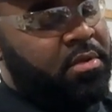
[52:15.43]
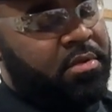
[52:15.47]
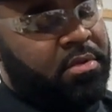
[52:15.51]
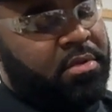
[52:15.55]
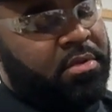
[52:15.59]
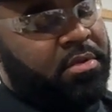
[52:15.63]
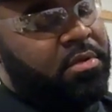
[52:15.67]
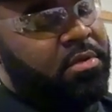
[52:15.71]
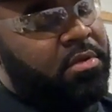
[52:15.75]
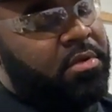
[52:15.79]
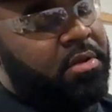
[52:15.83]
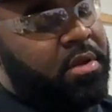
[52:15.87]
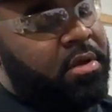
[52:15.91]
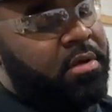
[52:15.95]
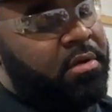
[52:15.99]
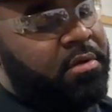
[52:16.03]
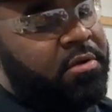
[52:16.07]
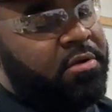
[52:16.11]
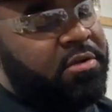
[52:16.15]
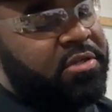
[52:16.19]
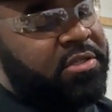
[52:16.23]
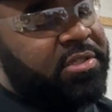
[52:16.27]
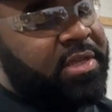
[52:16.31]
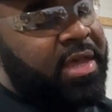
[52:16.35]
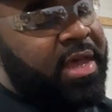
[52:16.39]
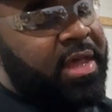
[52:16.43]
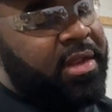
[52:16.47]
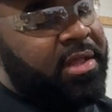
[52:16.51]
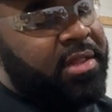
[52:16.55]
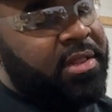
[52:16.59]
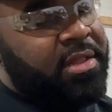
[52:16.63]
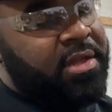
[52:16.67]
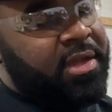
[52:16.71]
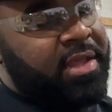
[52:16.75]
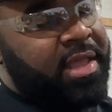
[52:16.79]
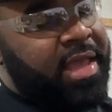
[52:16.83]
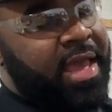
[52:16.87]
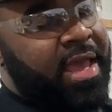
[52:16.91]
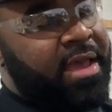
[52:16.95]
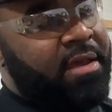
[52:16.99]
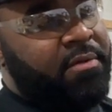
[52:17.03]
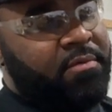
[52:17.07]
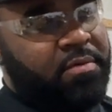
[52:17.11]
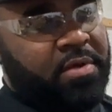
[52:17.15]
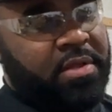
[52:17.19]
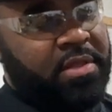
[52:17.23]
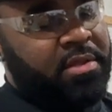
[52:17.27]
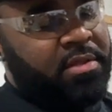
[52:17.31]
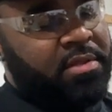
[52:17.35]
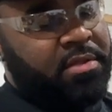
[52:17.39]
you know, you just gotta look at
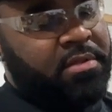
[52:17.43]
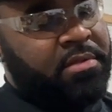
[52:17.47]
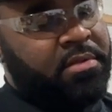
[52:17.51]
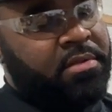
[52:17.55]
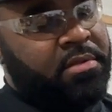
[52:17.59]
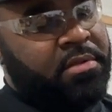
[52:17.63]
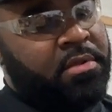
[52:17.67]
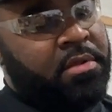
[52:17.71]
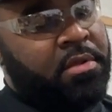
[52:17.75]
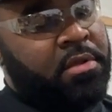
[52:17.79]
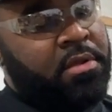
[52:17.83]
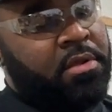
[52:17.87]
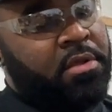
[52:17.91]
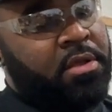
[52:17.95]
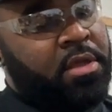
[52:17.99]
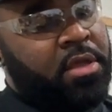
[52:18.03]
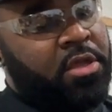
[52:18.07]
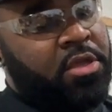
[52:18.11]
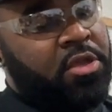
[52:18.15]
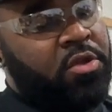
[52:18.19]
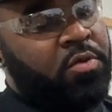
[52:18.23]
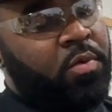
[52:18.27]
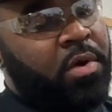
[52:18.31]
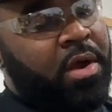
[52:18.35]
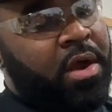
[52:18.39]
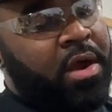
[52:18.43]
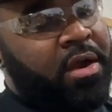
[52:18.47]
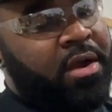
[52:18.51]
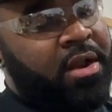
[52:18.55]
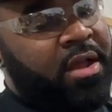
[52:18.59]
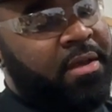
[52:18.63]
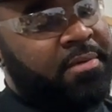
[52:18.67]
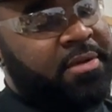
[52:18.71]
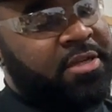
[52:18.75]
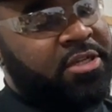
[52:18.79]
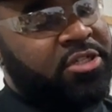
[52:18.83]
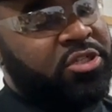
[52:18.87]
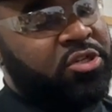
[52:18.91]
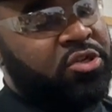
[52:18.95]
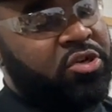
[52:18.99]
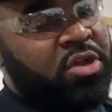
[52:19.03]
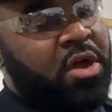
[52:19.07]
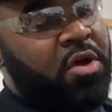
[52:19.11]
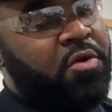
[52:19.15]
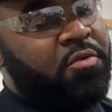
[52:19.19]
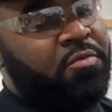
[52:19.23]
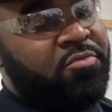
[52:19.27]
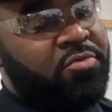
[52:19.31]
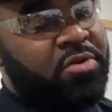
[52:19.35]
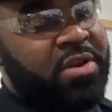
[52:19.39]
when you wire it up because you
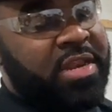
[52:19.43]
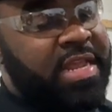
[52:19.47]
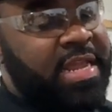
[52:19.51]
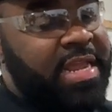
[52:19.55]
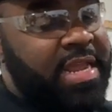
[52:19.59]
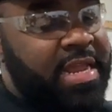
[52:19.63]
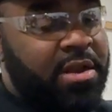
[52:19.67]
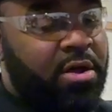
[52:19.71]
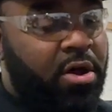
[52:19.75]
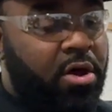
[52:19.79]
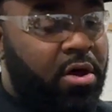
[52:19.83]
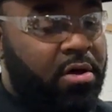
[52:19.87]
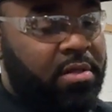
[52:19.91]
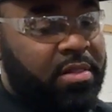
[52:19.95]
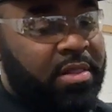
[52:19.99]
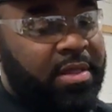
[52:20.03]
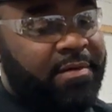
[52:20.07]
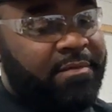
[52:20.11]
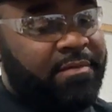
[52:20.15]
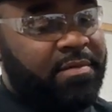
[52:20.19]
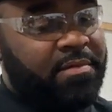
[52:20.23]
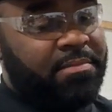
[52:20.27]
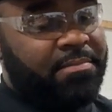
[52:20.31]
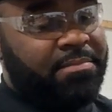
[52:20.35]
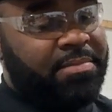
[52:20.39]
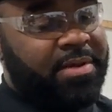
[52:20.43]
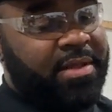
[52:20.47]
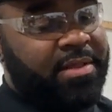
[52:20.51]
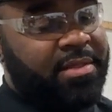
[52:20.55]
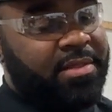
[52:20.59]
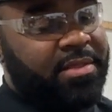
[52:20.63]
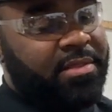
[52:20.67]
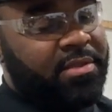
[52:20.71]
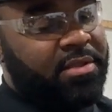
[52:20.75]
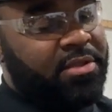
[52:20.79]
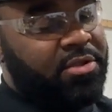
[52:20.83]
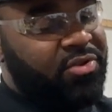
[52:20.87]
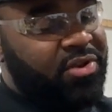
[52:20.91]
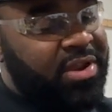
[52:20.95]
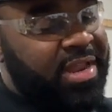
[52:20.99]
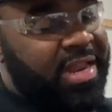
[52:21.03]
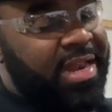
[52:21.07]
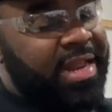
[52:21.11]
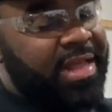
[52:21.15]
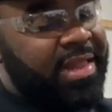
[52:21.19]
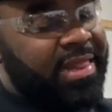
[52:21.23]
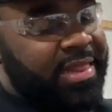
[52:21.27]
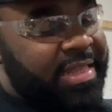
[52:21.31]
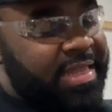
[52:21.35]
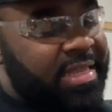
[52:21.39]
don't need all of them, but you need
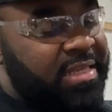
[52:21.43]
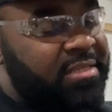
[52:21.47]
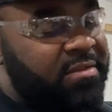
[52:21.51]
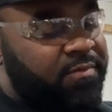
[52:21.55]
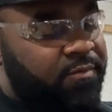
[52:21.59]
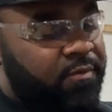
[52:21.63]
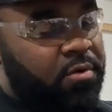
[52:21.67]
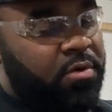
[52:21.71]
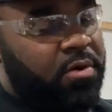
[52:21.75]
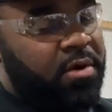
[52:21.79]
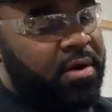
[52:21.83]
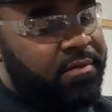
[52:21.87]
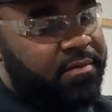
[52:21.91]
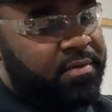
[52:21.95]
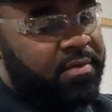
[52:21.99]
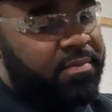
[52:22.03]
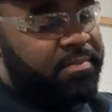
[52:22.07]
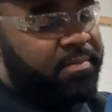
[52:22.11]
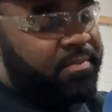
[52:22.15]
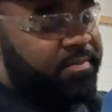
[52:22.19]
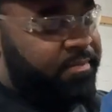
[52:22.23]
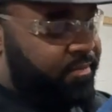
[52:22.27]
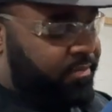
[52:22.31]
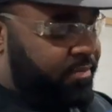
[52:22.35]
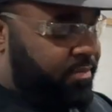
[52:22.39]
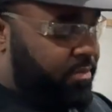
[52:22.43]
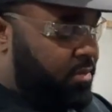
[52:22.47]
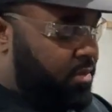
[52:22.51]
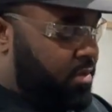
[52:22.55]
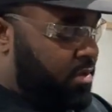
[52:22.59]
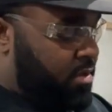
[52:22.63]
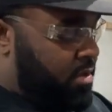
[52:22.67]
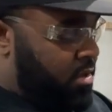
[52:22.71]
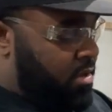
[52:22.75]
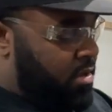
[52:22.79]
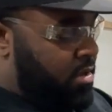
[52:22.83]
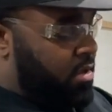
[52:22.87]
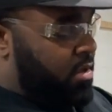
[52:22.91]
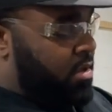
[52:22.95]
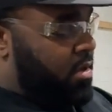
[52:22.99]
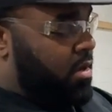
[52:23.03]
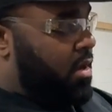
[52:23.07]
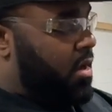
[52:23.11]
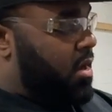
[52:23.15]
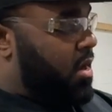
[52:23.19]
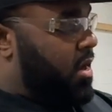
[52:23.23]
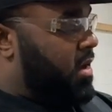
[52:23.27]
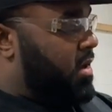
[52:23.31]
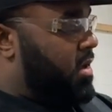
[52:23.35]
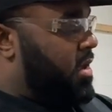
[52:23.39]
at least 4 of them.
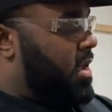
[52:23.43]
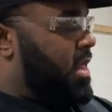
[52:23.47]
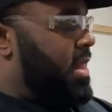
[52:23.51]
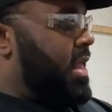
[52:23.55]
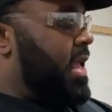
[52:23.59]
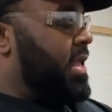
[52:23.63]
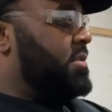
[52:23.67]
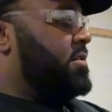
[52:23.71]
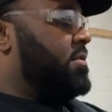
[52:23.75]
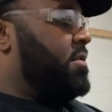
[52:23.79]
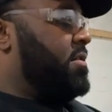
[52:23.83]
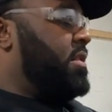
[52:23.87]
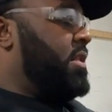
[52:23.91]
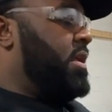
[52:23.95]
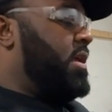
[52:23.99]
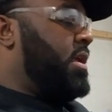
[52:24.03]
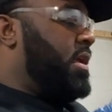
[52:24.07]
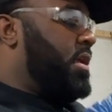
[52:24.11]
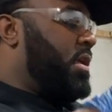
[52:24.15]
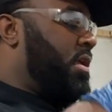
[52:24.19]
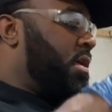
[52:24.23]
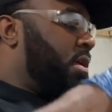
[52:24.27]
All right, and that's on the